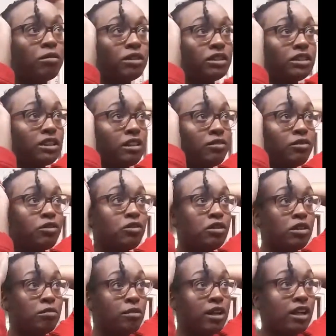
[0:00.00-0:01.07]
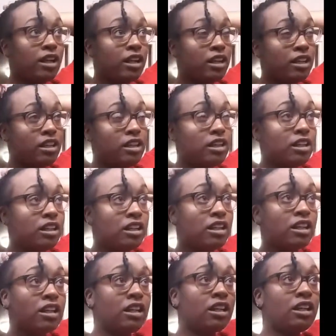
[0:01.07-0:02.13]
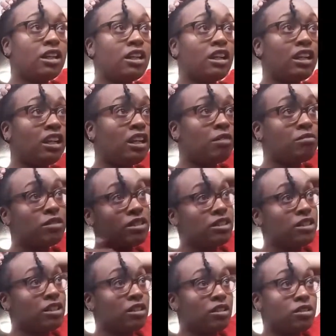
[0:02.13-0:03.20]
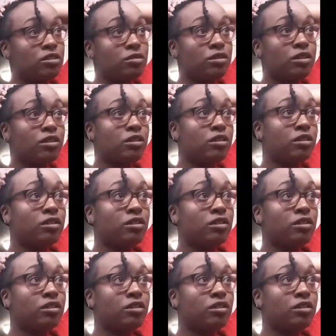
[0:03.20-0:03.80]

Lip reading: one stuff on my hair. And I'm just going to do it